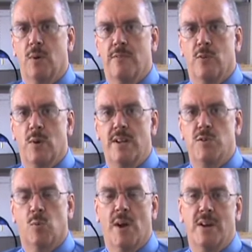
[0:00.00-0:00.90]

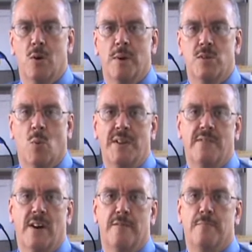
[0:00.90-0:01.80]
referees. Right now, about
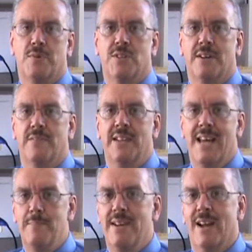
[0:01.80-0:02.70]
25% of the
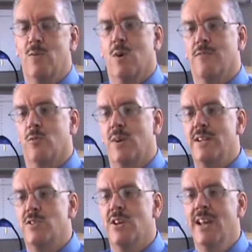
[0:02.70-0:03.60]
NBA
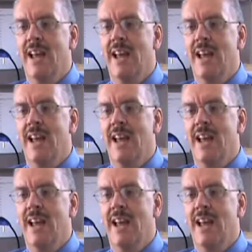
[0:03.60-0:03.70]
referees